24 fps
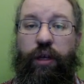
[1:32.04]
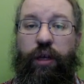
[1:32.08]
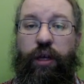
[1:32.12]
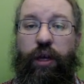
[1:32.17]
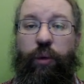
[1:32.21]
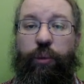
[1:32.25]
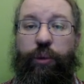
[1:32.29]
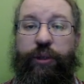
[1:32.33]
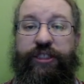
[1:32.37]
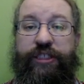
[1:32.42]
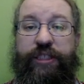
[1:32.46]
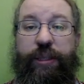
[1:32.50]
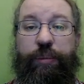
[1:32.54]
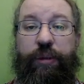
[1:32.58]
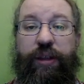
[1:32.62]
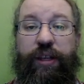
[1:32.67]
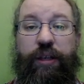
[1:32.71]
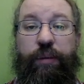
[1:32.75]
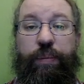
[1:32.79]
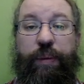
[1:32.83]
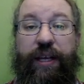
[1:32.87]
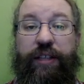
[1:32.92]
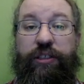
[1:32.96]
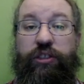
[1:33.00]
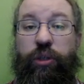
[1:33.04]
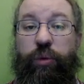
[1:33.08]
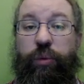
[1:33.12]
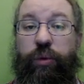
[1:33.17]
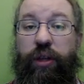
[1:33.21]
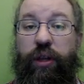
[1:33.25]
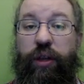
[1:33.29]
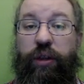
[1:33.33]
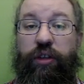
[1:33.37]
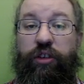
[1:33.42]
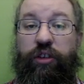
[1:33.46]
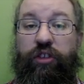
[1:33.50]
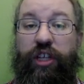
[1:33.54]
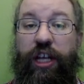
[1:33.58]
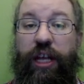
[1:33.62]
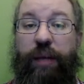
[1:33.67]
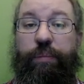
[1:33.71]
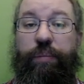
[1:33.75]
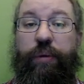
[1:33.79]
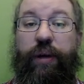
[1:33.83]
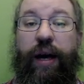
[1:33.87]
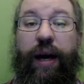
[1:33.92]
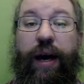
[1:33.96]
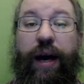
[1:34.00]
When something depends only on the
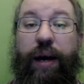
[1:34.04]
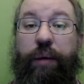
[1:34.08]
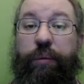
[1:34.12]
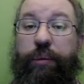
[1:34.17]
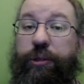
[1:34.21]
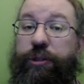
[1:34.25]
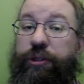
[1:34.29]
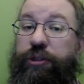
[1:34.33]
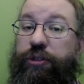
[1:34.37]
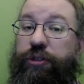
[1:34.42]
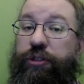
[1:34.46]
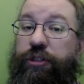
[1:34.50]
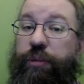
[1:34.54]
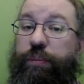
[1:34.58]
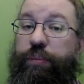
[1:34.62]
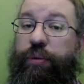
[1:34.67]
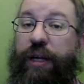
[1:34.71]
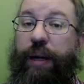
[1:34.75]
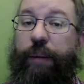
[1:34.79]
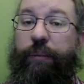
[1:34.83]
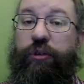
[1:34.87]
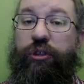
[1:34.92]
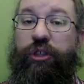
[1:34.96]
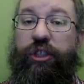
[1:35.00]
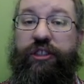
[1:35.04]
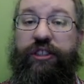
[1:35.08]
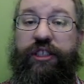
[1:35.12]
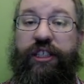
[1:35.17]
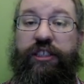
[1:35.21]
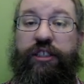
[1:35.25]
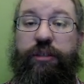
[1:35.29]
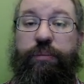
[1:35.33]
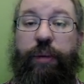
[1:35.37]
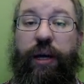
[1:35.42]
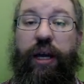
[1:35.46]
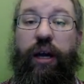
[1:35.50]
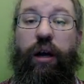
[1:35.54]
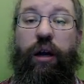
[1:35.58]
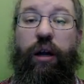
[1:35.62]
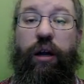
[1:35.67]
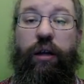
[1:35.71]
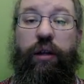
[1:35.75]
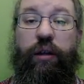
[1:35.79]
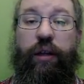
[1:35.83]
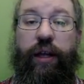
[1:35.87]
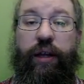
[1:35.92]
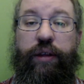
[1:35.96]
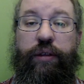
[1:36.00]
shape, I will use the parameterization by
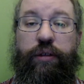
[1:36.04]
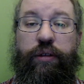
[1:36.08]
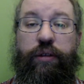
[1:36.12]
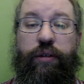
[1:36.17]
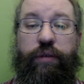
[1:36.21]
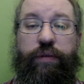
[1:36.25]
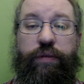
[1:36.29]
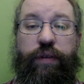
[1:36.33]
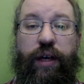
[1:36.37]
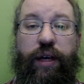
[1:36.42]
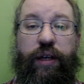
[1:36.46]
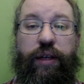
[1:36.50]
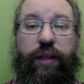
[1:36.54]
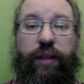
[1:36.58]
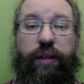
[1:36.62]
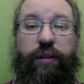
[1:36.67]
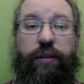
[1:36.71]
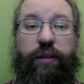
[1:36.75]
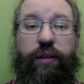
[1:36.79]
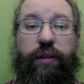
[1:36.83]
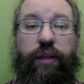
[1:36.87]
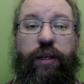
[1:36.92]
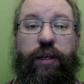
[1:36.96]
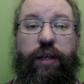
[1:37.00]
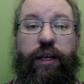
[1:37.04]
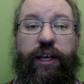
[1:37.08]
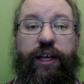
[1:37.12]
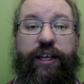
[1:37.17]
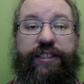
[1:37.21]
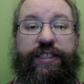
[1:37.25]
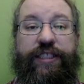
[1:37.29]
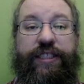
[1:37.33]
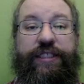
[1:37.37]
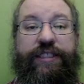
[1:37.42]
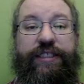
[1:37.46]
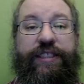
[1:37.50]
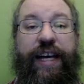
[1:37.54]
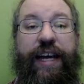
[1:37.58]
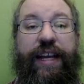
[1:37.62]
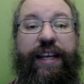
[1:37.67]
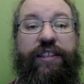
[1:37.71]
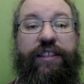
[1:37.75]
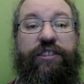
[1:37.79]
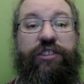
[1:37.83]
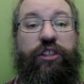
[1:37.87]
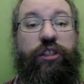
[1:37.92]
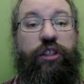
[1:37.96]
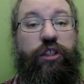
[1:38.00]
arc length to define it, since that
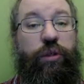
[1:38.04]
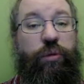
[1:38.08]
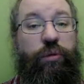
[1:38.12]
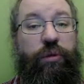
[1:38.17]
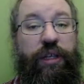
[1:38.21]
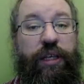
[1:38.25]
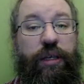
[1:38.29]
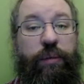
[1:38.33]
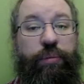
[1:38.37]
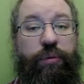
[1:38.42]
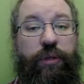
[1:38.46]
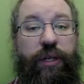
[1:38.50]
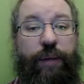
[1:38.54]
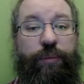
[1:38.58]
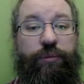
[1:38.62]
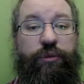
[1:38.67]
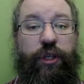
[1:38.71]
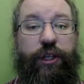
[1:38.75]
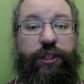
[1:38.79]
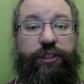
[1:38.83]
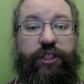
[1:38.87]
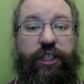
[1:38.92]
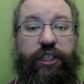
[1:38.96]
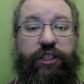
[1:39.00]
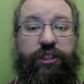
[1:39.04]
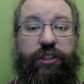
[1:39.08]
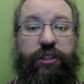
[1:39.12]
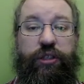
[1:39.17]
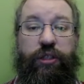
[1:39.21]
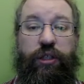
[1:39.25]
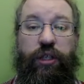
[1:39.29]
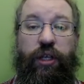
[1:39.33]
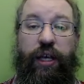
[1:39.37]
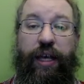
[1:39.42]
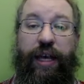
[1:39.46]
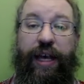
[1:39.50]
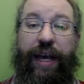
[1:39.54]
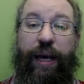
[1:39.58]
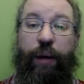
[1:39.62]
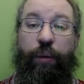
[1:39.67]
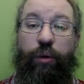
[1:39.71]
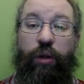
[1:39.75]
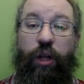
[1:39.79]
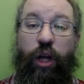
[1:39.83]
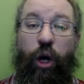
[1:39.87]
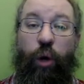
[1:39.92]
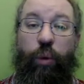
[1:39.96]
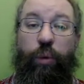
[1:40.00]
is a unique parameterization and
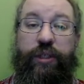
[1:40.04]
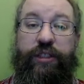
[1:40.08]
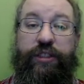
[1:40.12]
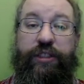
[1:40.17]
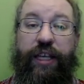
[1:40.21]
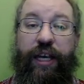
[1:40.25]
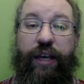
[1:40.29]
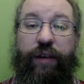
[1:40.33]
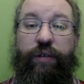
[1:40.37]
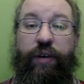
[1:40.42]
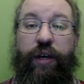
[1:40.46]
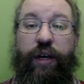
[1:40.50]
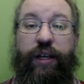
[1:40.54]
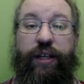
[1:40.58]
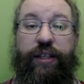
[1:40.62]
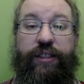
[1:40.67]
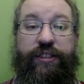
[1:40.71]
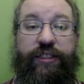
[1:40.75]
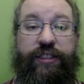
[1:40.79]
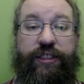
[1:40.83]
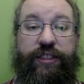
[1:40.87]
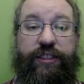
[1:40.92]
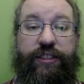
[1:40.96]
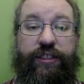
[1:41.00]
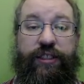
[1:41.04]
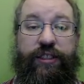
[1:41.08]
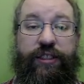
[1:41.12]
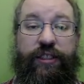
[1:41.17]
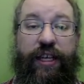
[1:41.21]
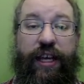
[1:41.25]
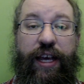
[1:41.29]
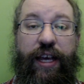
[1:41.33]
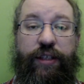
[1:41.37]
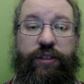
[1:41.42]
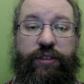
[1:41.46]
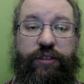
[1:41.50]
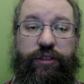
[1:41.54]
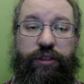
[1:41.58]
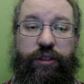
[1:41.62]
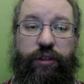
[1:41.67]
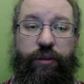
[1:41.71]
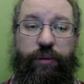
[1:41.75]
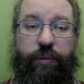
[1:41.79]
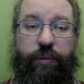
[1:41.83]
will always give a consistent answer.